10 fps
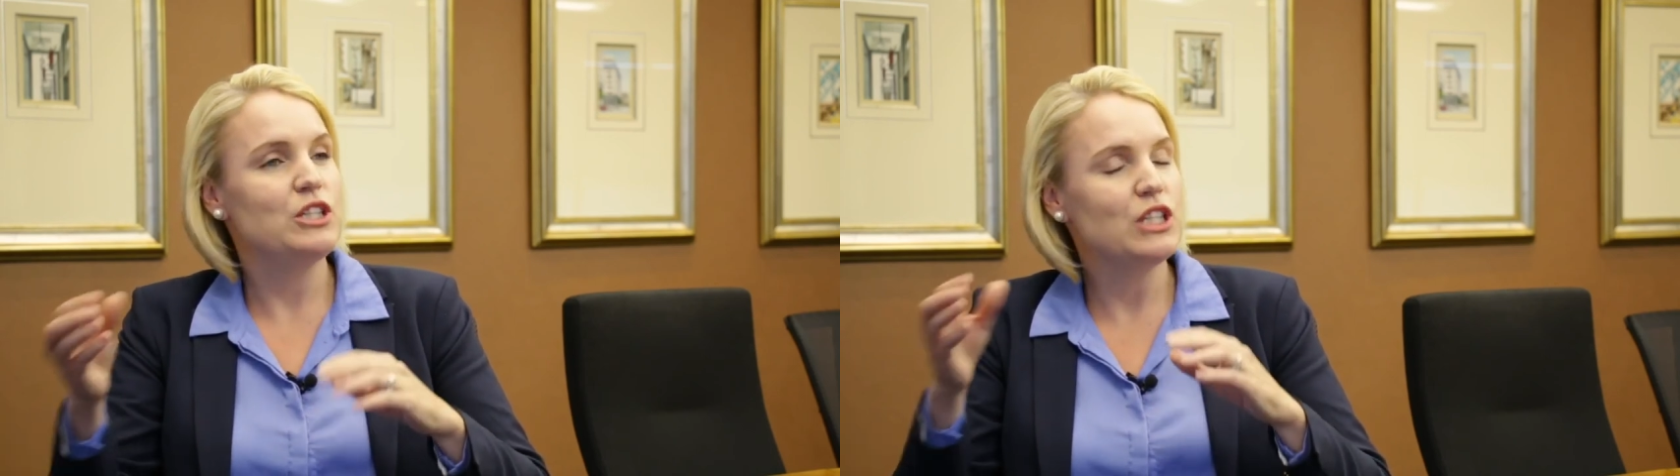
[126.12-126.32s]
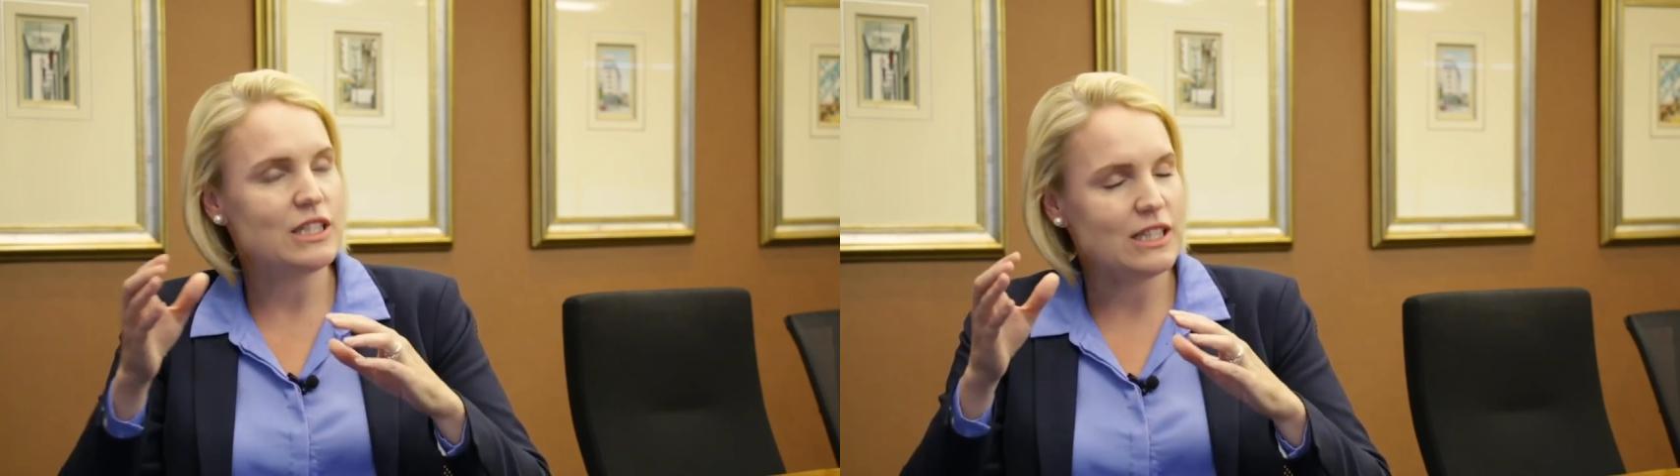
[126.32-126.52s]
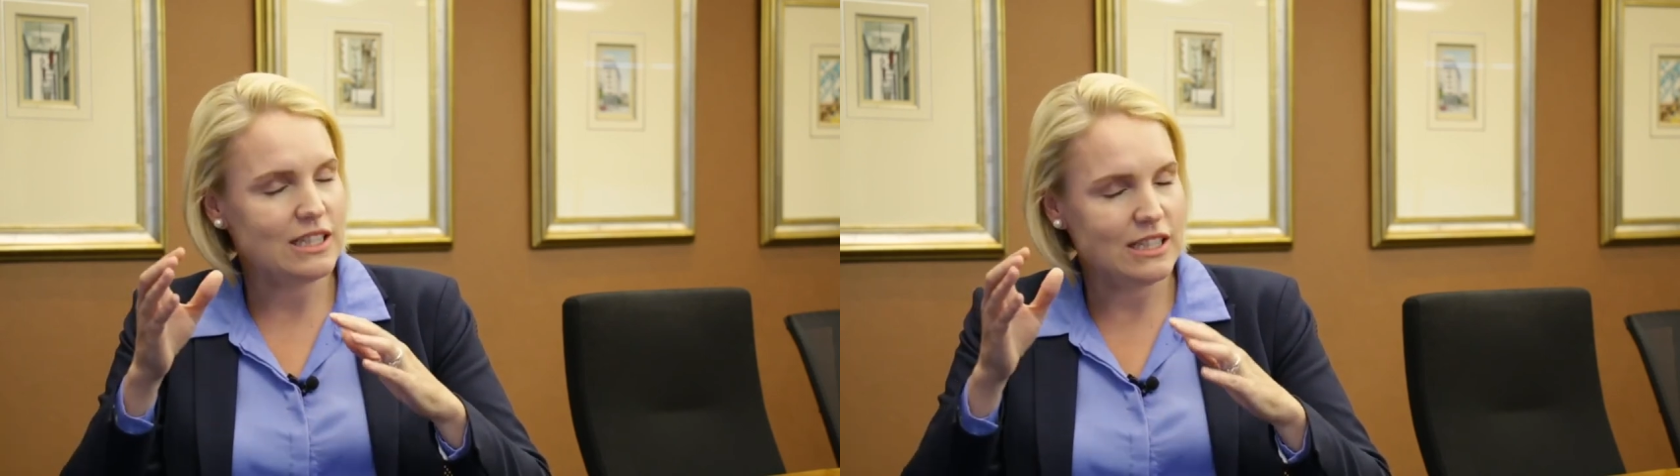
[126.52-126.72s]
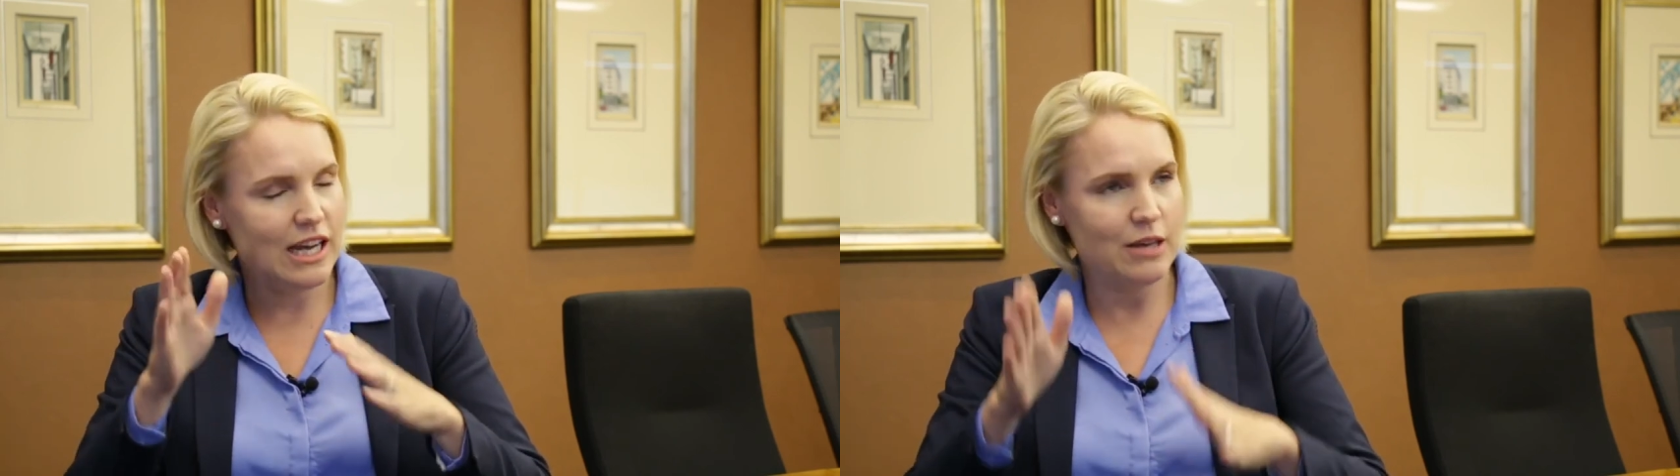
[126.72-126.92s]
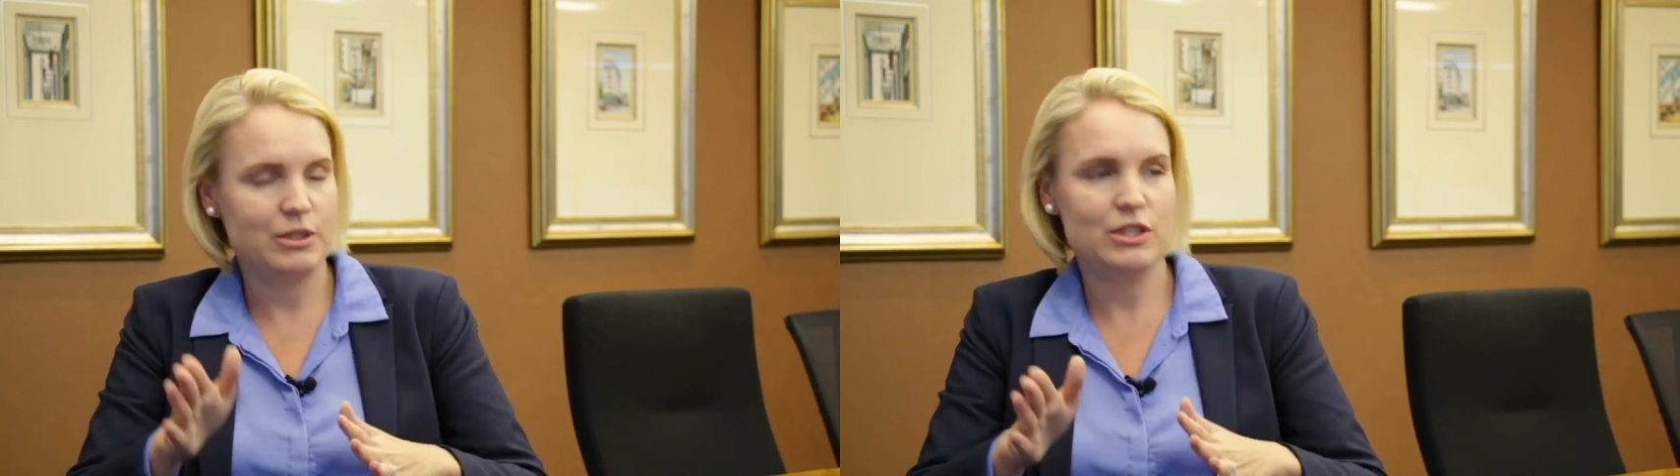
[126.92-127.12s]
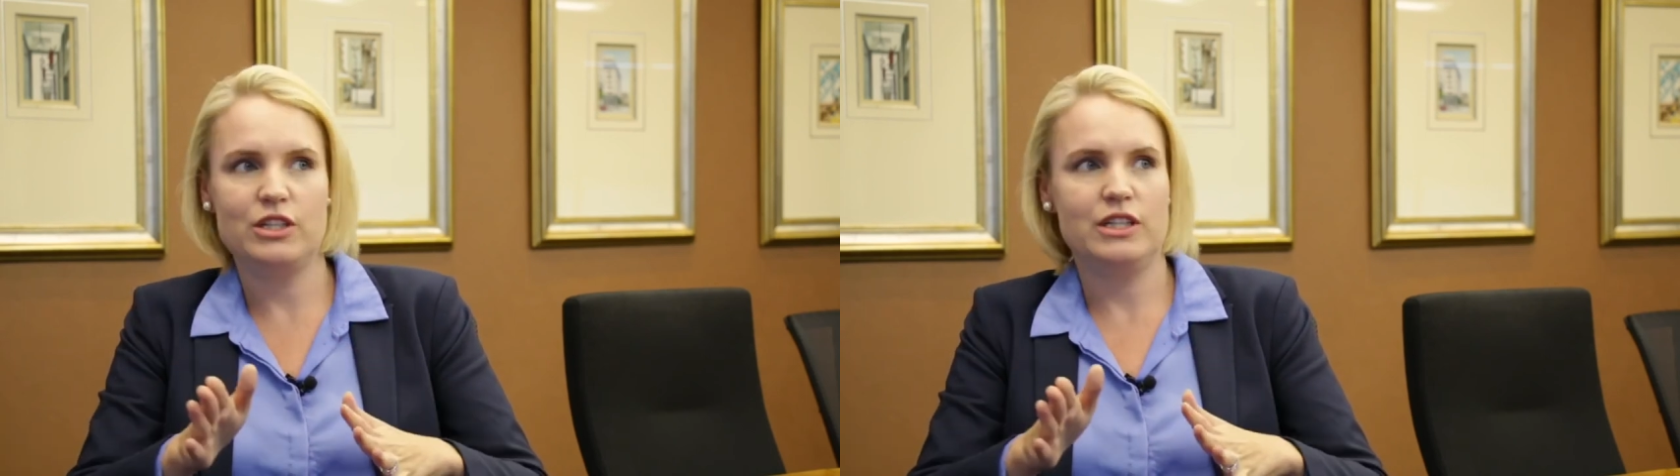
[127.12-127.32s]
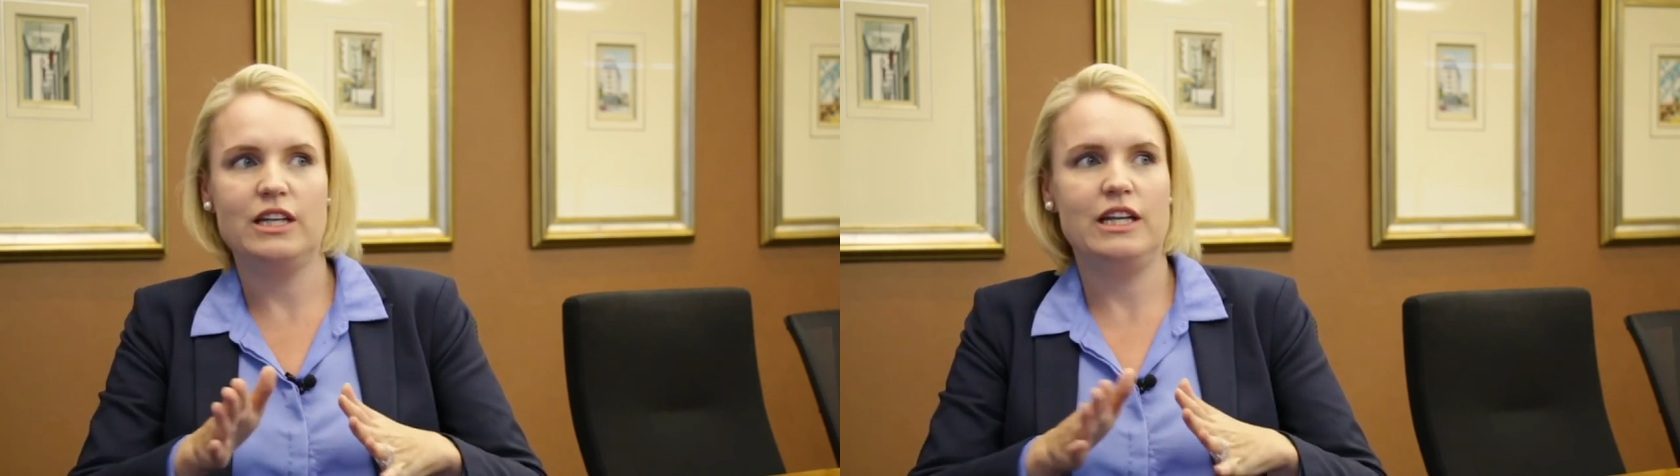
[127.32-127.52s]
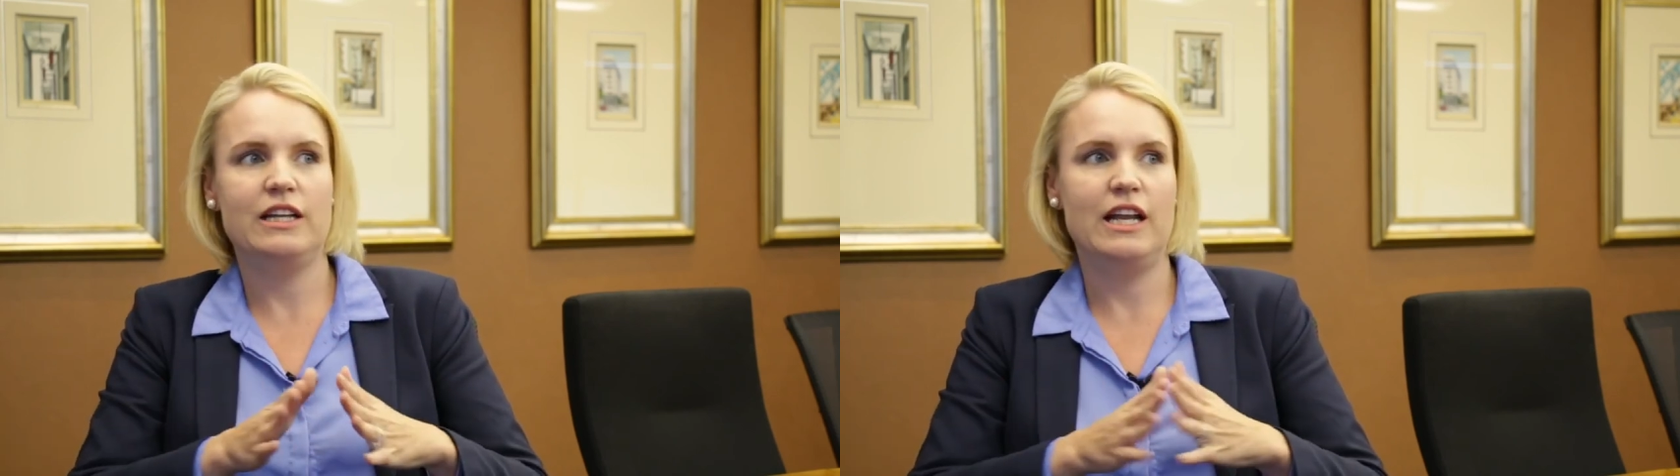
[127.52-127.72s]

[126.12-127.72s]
which is absolutely,